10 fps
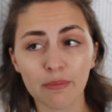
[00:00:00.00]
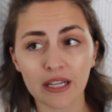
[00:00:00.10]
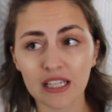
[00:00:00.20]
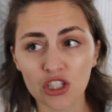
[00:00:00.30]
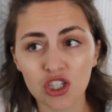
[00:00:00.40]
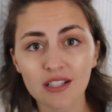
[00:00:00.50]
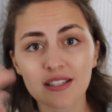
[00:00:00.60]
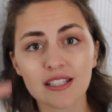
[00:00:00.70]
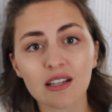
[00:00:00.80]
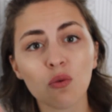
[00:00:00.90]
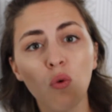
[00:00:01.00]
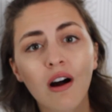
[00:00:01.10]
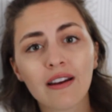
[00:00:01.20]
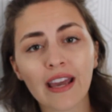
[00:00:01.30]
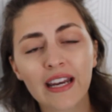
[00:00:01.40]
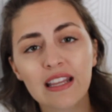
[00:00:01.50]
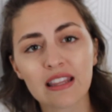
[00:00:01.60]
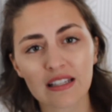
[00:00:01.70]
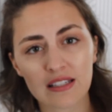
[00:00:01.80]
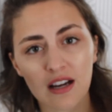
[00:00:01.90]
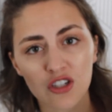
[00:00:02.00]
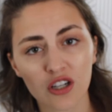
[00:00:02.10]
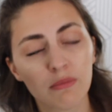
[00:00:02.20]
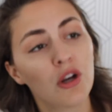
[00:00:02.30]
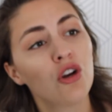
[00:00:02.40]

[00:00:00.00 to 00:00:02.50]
but he just didn't want anything to touch him.